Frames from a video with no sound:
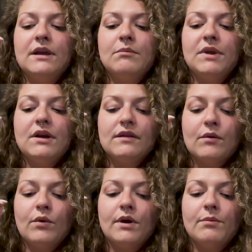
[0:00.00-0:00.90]
it because I
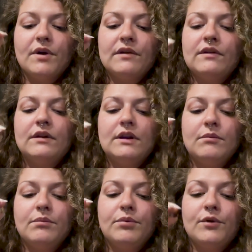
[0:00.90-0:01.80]
want to personally
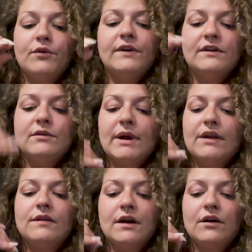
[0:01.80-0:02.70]
prove it to
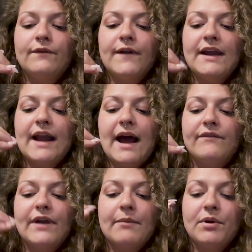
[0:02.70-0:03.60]
myself and
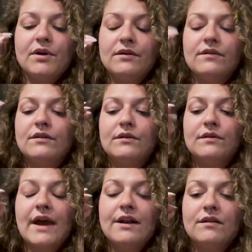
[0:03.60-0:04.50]
have that personal
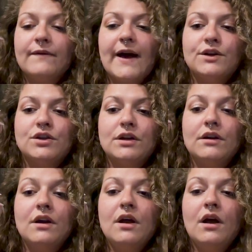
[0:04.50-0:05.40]

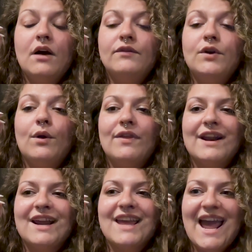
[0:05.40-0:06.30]
satisfaction of knowing
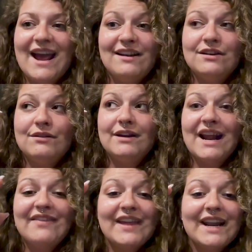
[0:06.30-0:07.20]
that I can do it
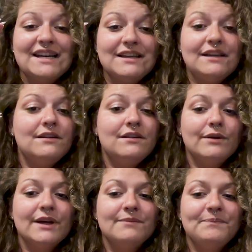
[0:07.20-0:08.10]
and that I did
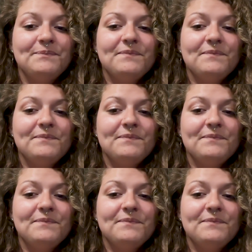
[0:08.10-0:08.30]
do it.